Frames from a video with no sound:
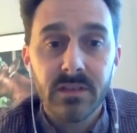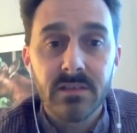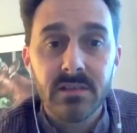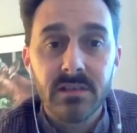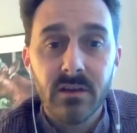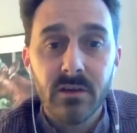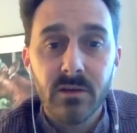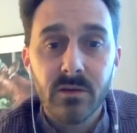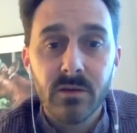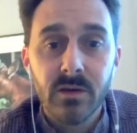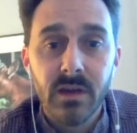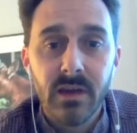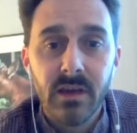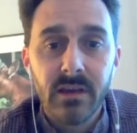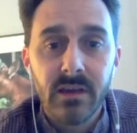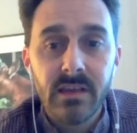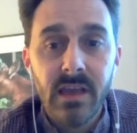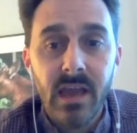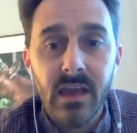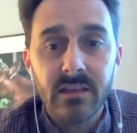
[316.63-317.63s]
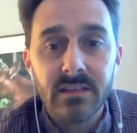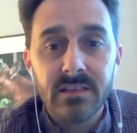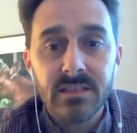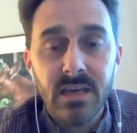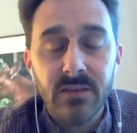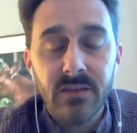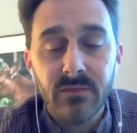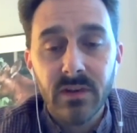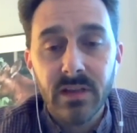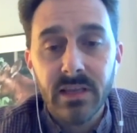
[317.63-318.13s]
So yeah, it's
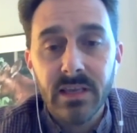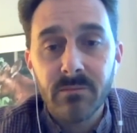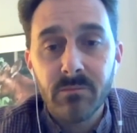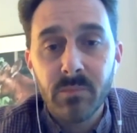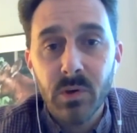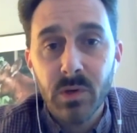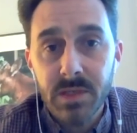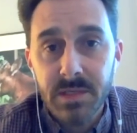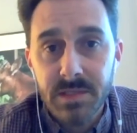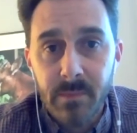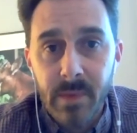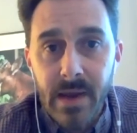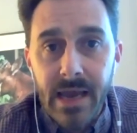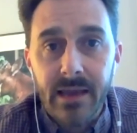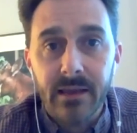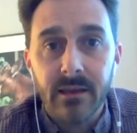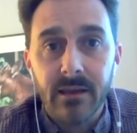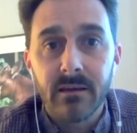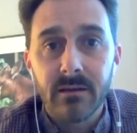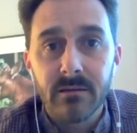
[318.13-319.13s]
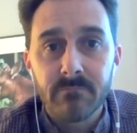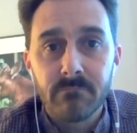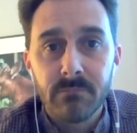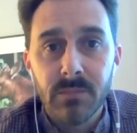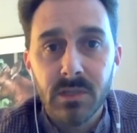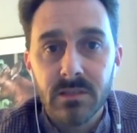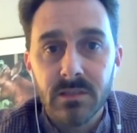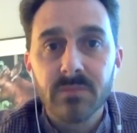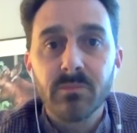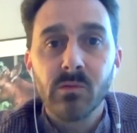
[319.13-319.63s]
definitely put us back
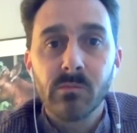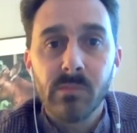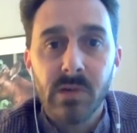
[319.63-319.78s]
multiple